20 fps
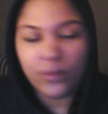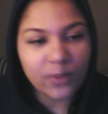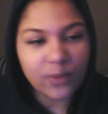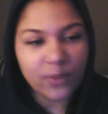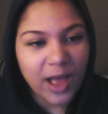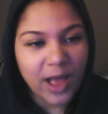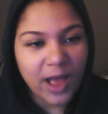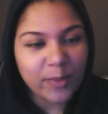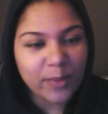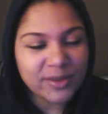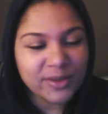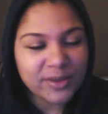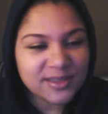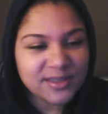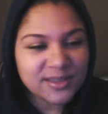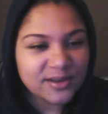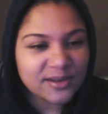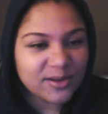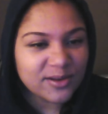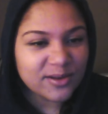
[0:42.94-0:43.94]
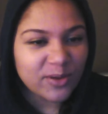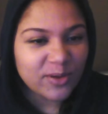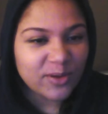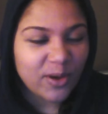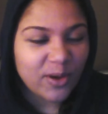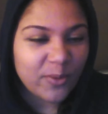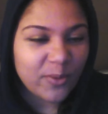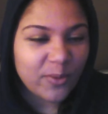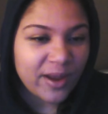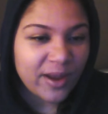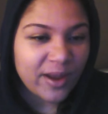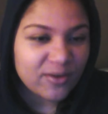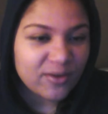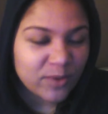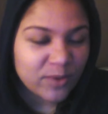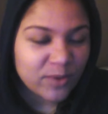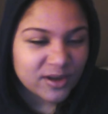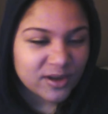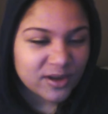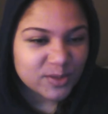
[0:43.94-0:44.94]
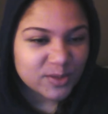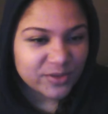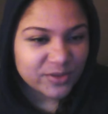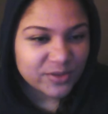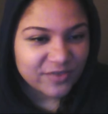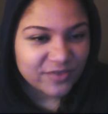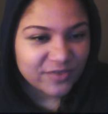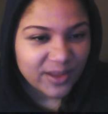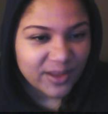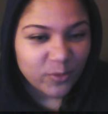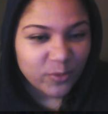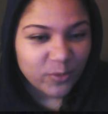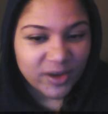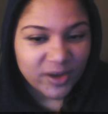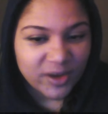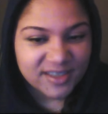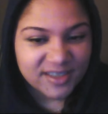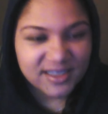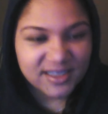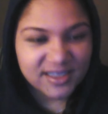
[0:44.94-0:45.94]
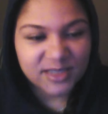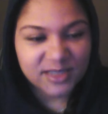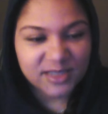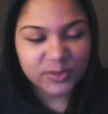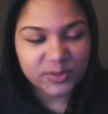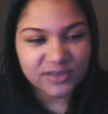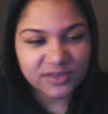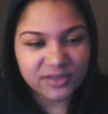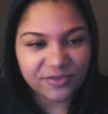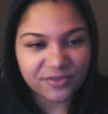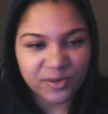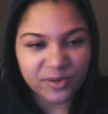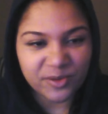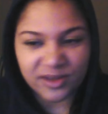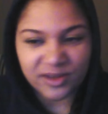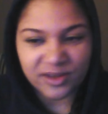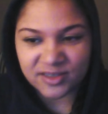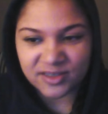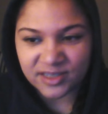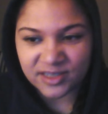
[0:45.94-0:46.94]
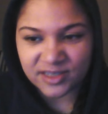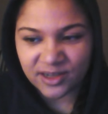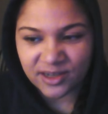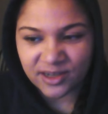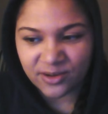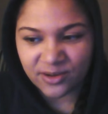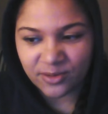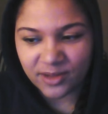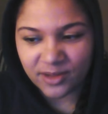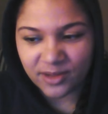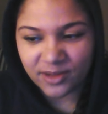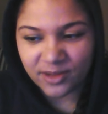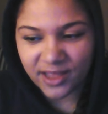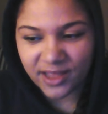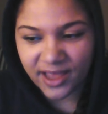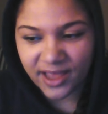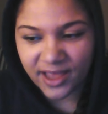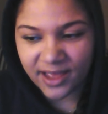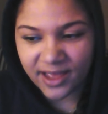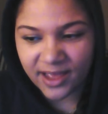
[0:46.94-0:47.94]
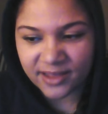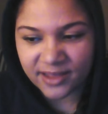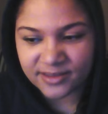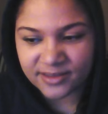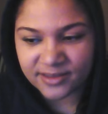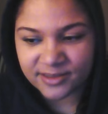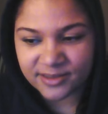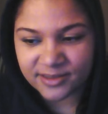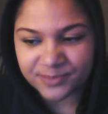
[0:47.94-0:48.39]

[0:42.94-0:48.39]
I wasn't aware of what a twin flame was, and this was a few years ago. And